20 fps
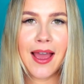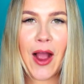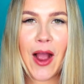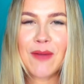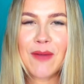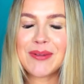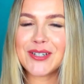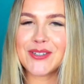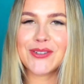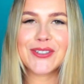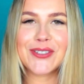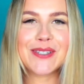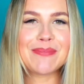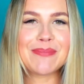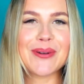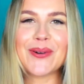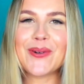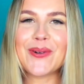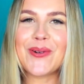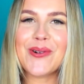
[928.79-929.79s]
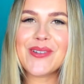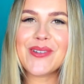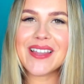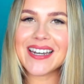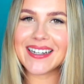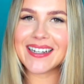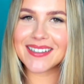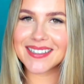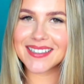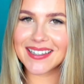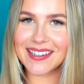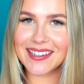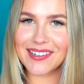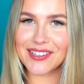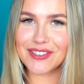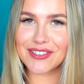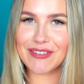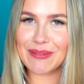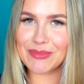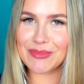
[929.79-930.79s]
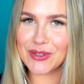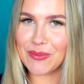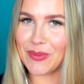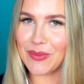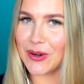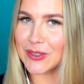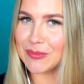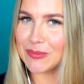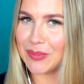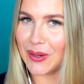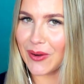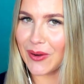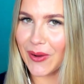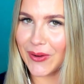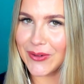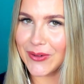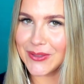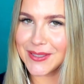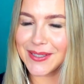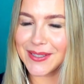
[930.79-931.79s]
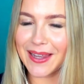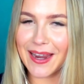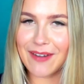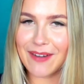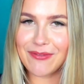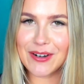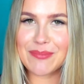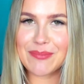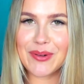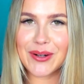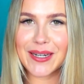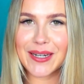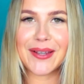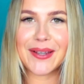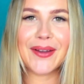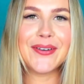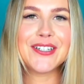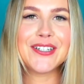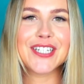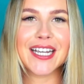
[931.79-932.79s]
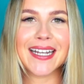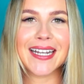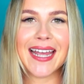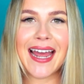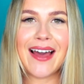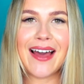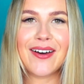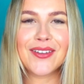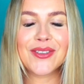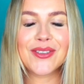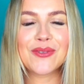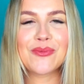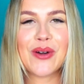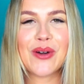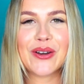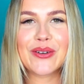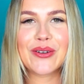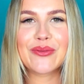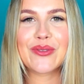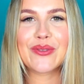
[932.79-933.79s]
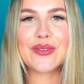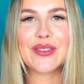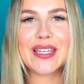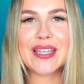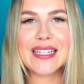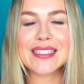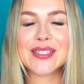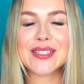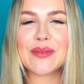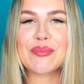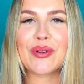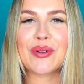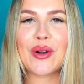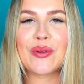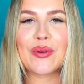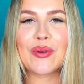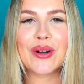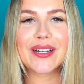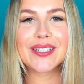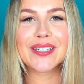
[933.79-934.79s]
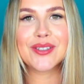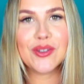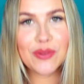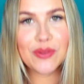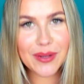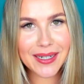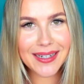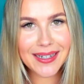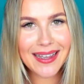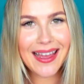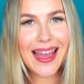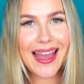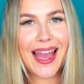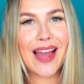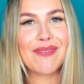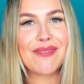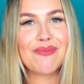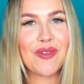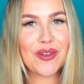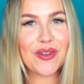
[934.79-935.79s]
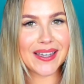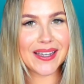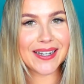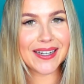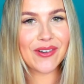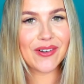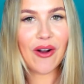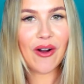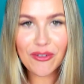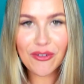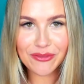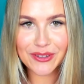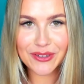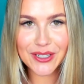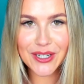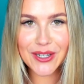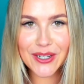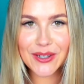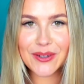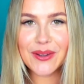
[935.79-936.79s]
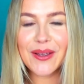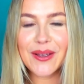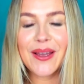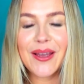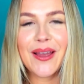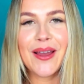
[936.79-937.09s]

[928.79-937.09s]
I'll be sure to put all the links in the description box below. So everybody go check out the wonderful things that ProWoc are doing and what they can offer you.